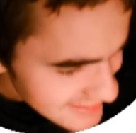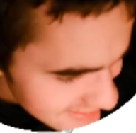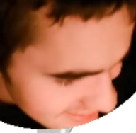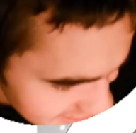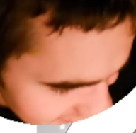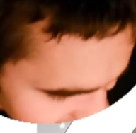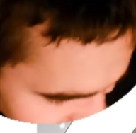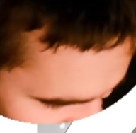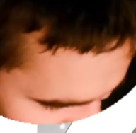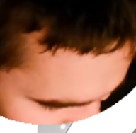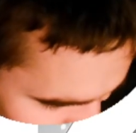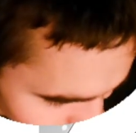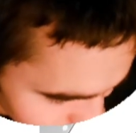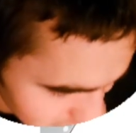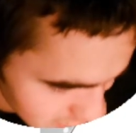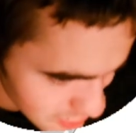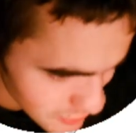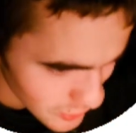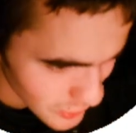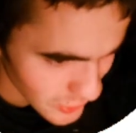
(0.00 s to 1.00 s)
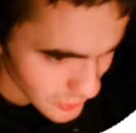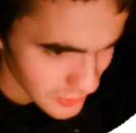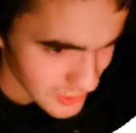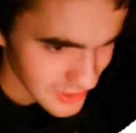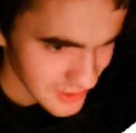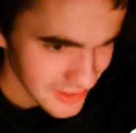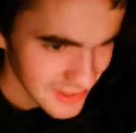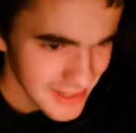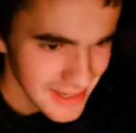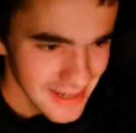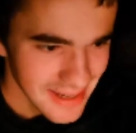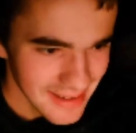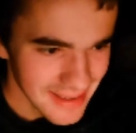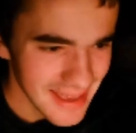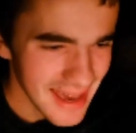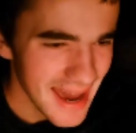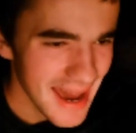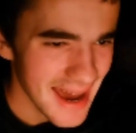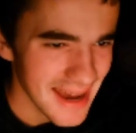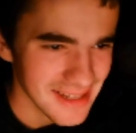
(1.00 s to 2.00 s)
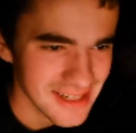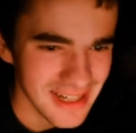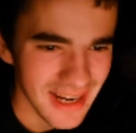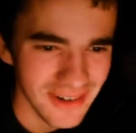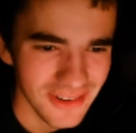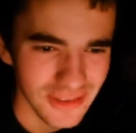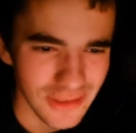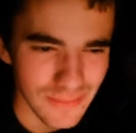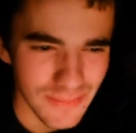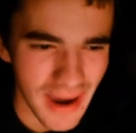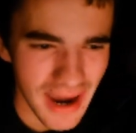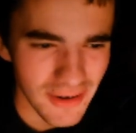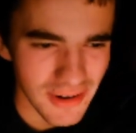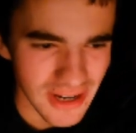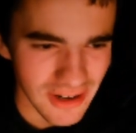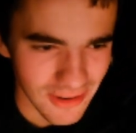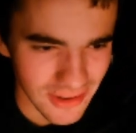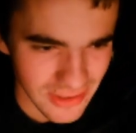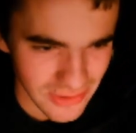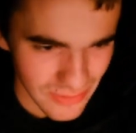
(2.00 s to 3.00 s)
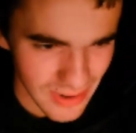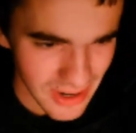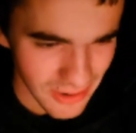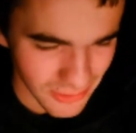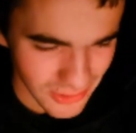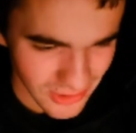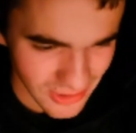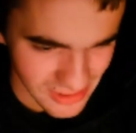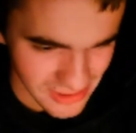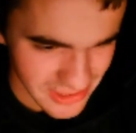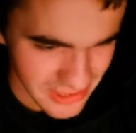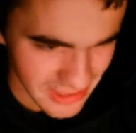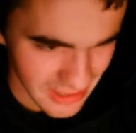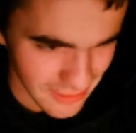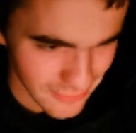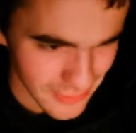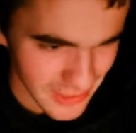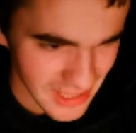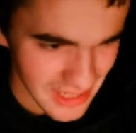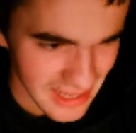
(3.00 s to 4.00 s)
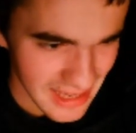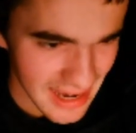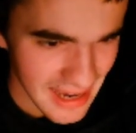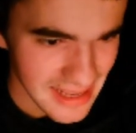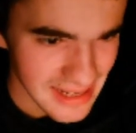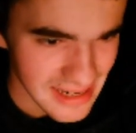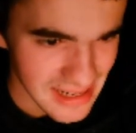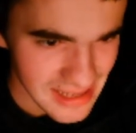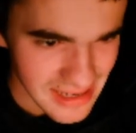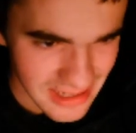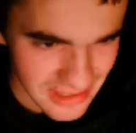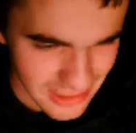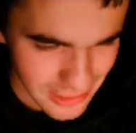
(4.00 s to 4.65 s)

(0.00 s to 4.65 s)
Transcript: This has got too awkward. Yeah, Shannon's barrier as well. God, it looks like a fucking alien